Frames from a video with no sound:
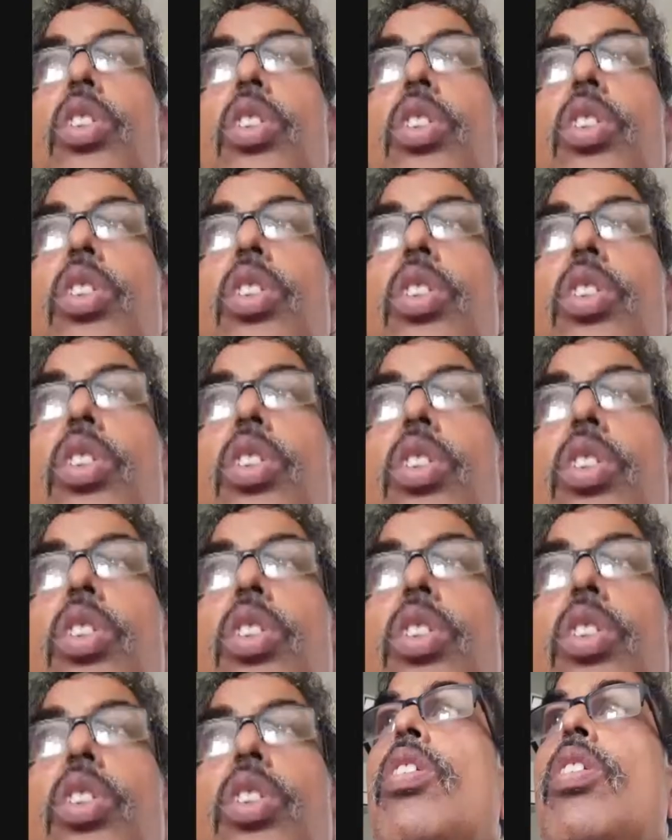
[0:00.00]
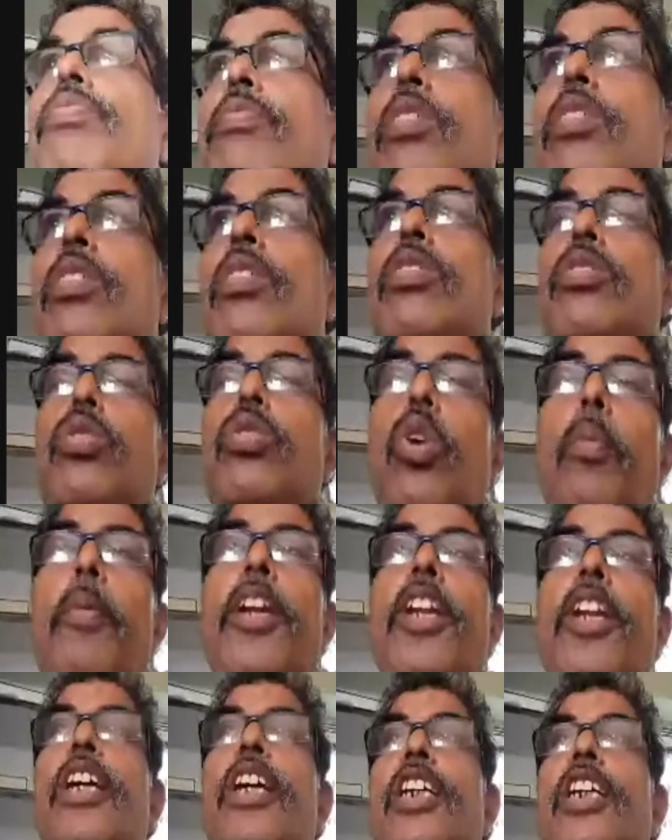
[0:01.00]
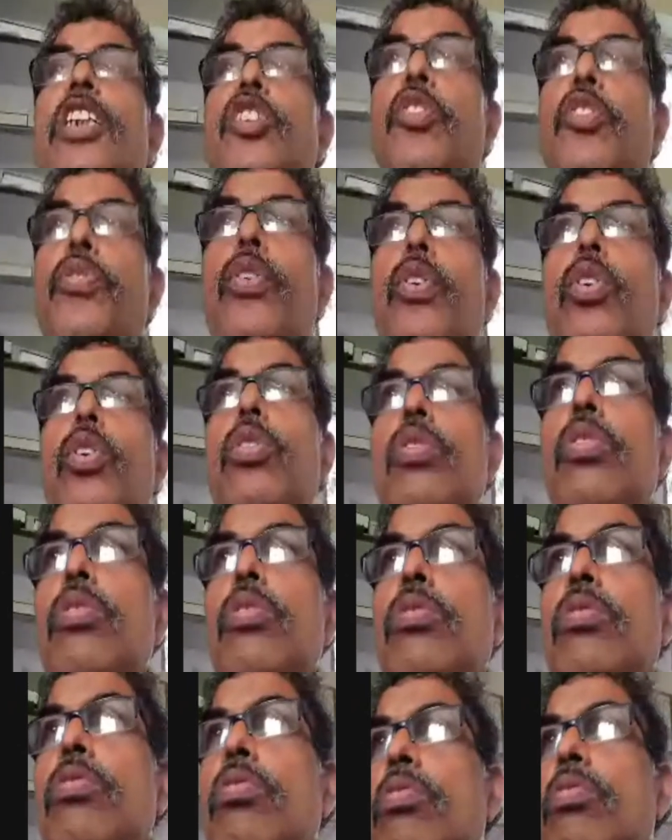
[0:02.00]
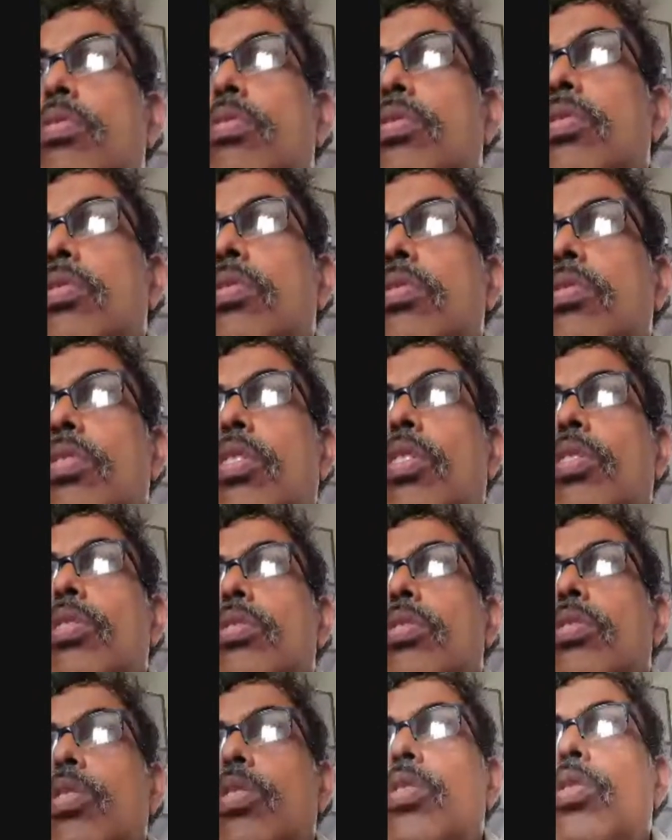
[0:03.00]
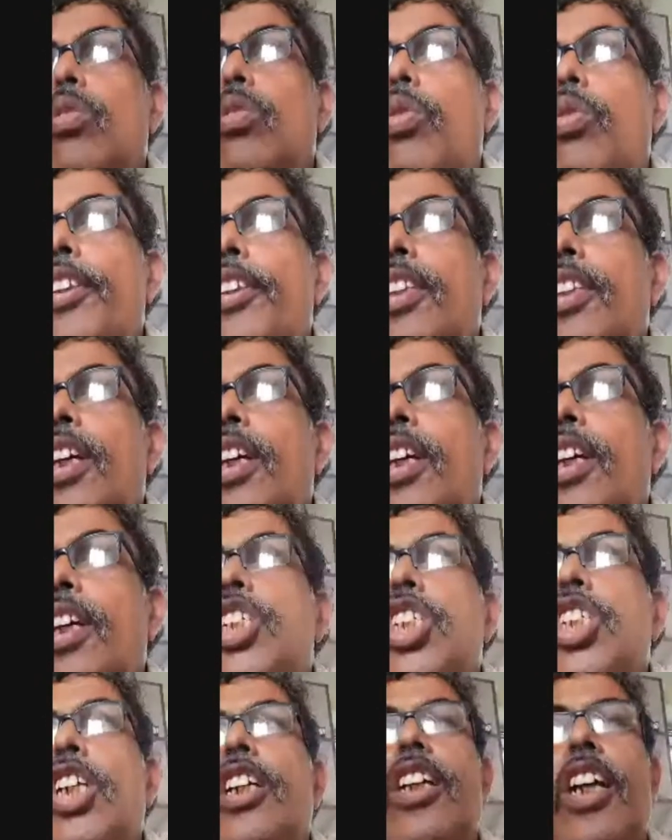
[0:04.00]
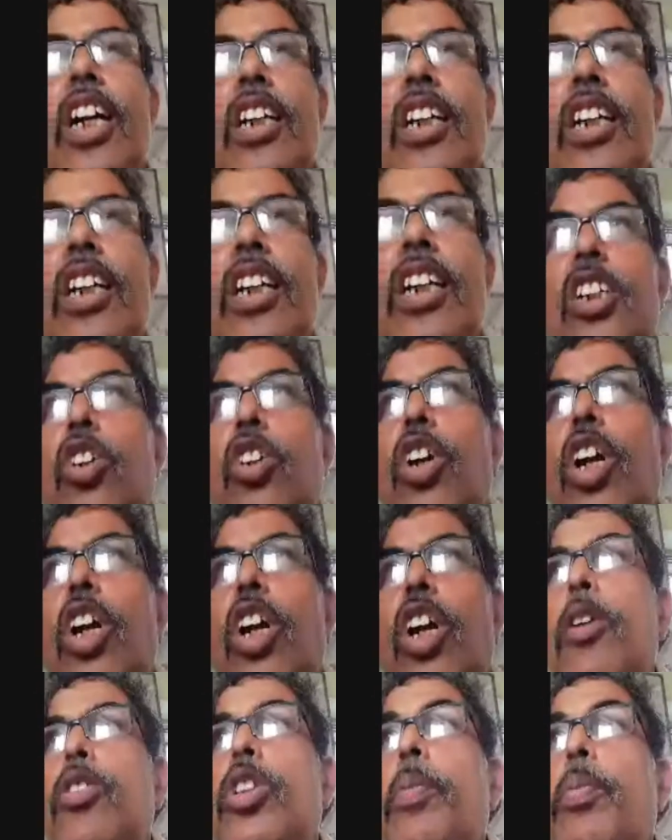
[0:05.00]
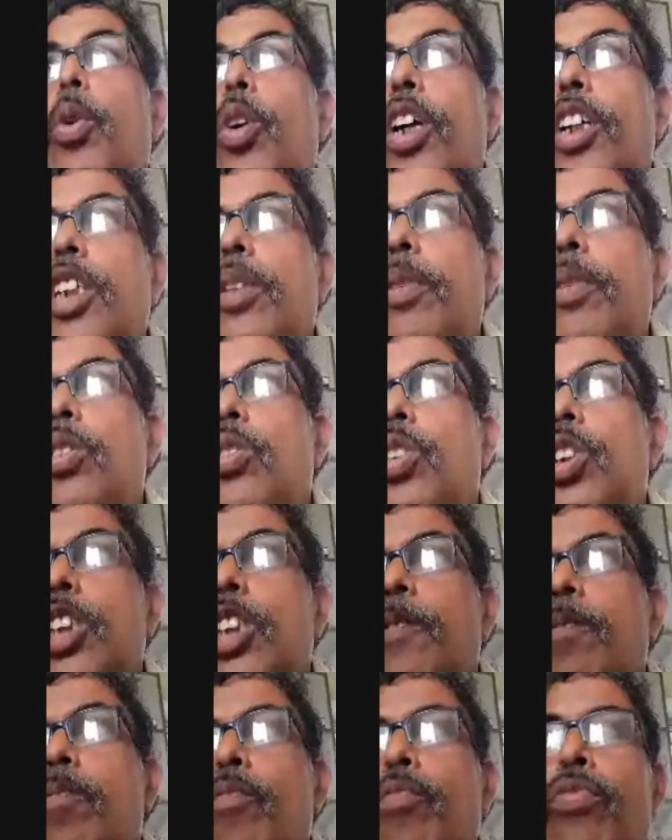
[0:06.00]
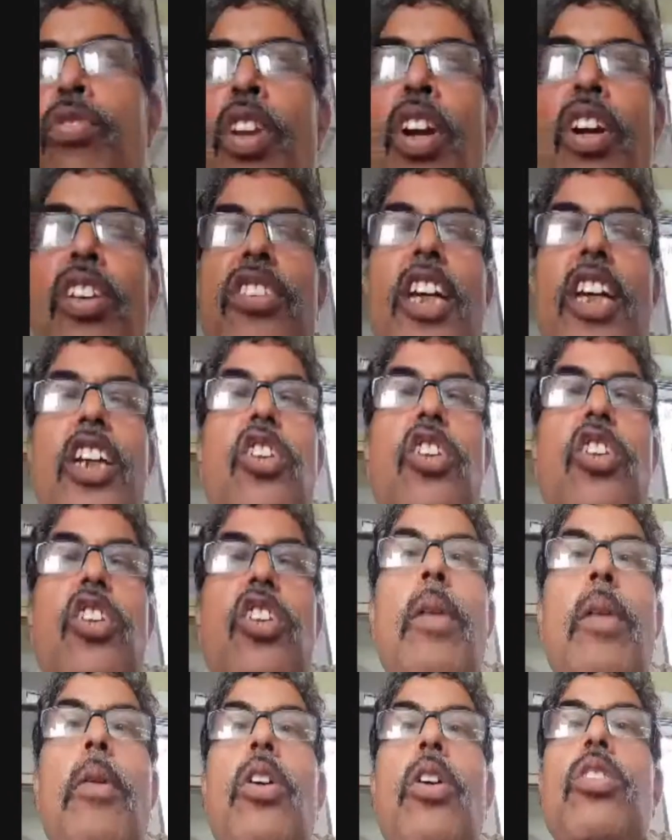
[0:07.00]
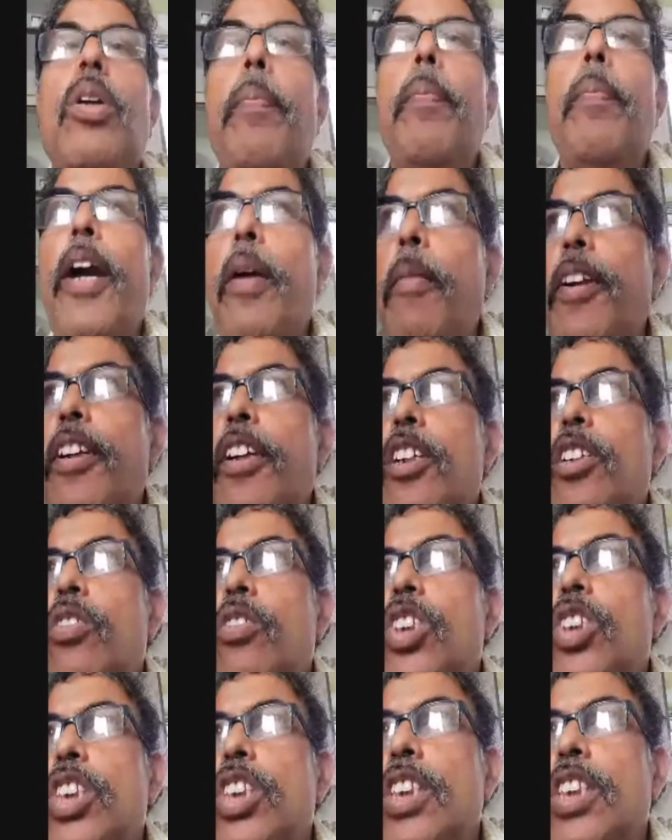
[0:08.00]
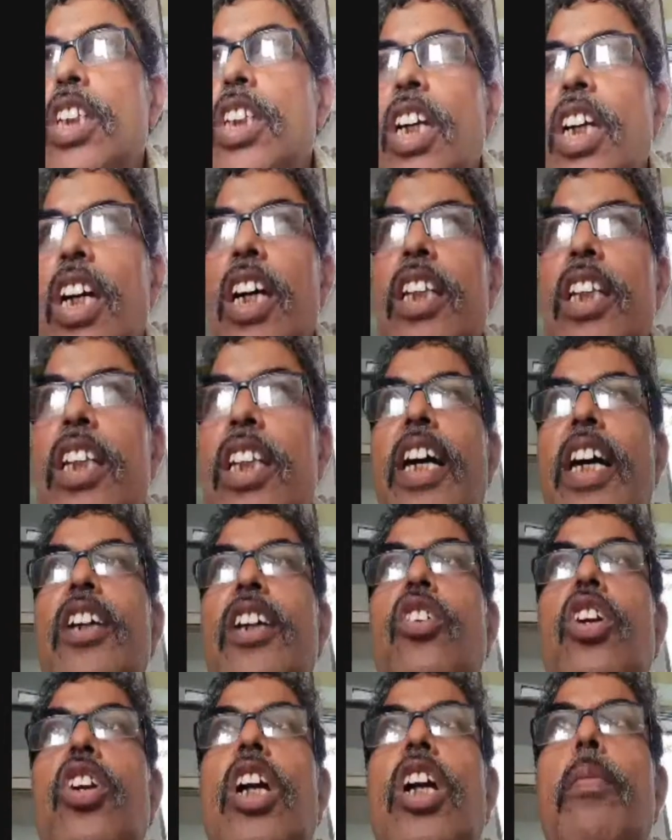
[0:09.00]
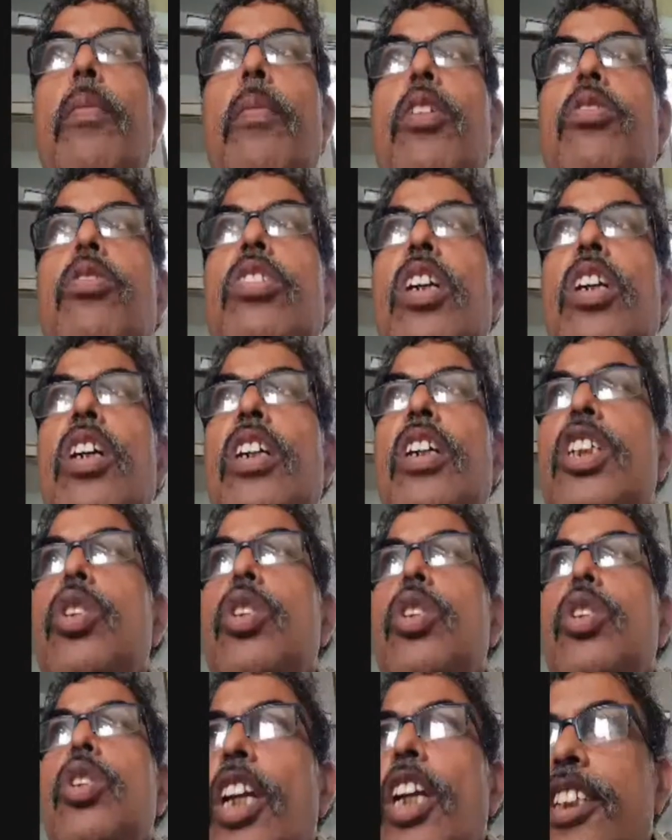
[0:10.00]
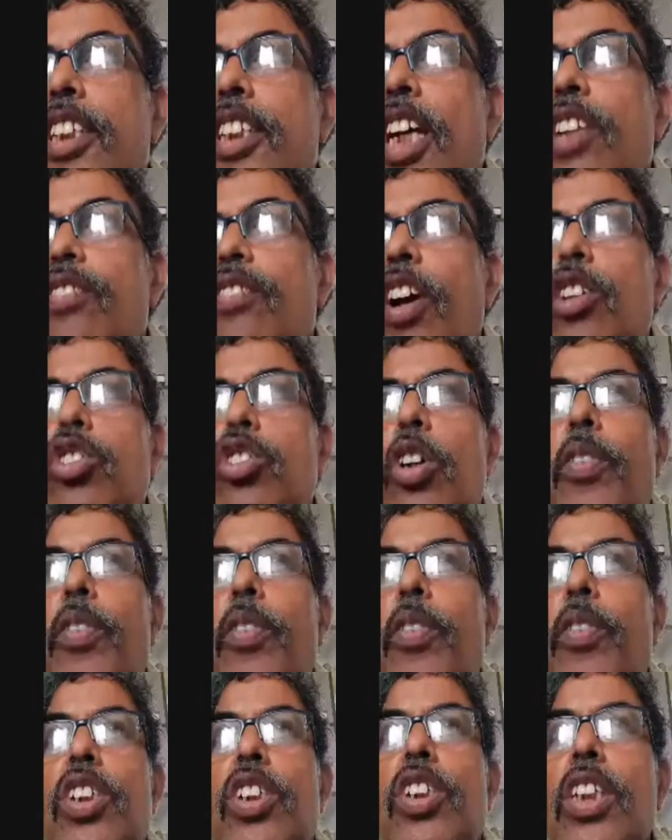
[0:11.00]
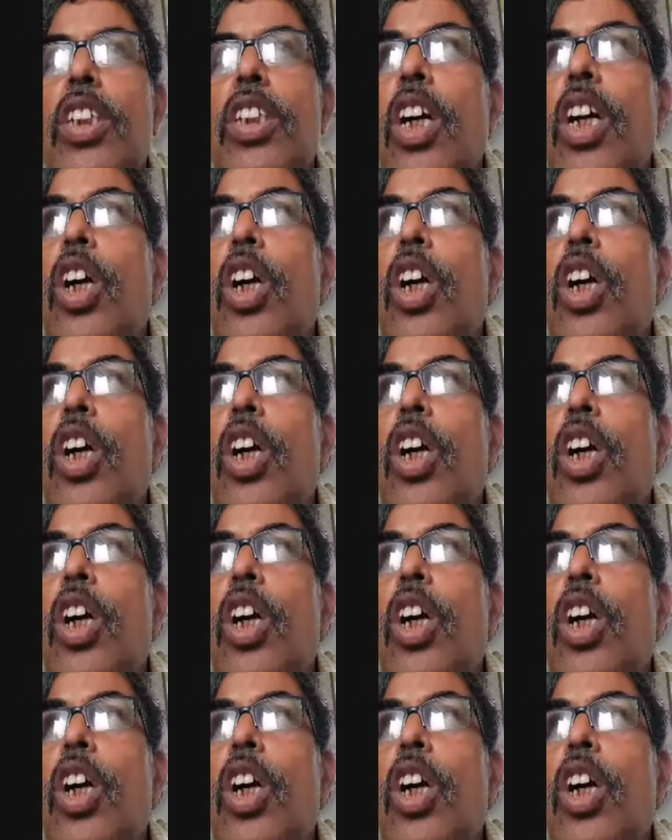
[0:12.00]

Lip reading: so many years before, when the Western countries are talking about the productive education, they are talking about the pragmatic education, they are talking about the utility and values of education,